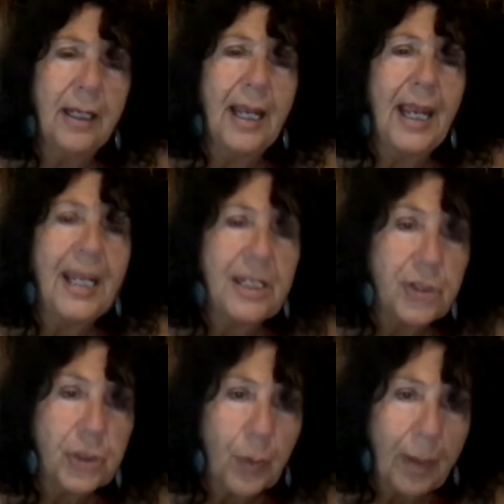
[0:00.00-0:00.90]
headed
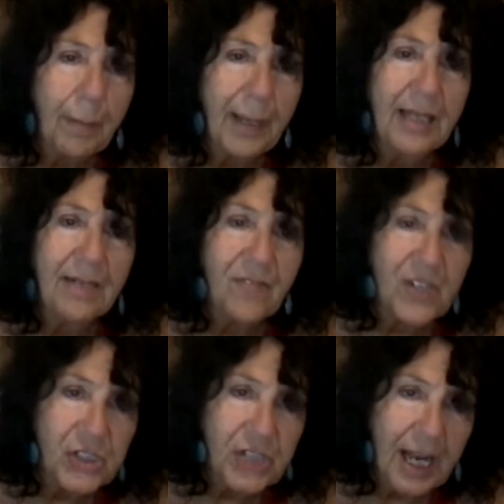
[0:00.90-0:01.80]
shrimp at a
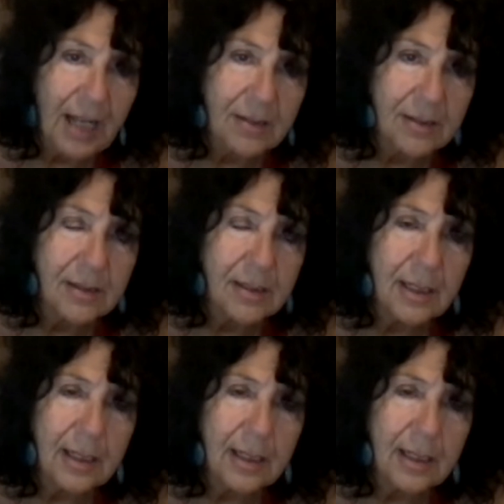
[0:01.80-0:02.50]
fish house.